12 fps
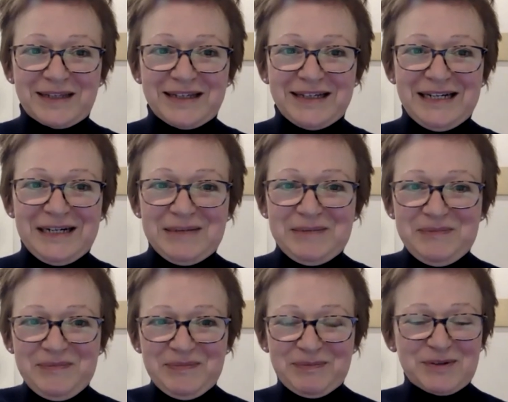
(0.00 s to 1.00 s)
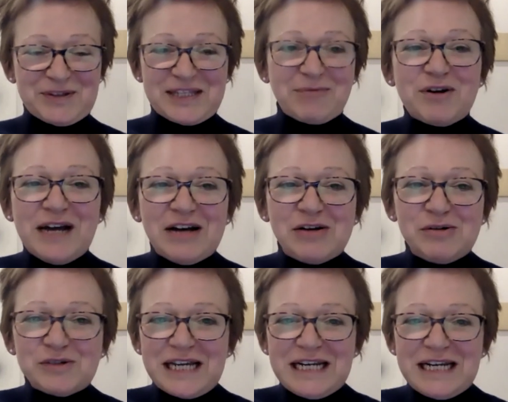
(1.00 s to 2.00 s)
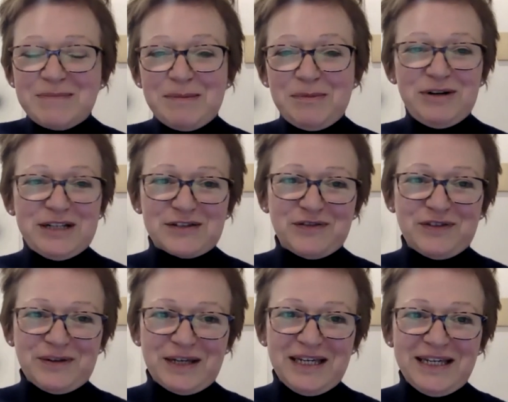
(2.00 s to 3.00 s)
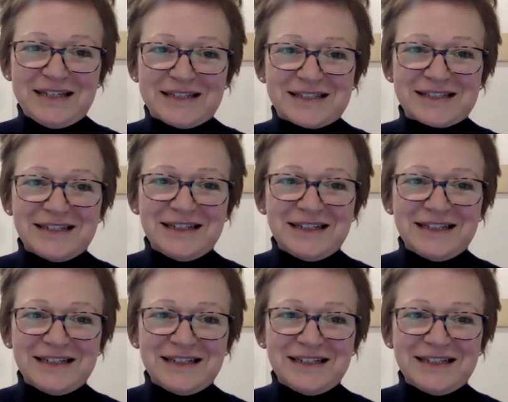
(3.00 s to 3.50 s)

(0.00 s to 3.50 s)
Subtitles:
because they won't hold any memories for the kids.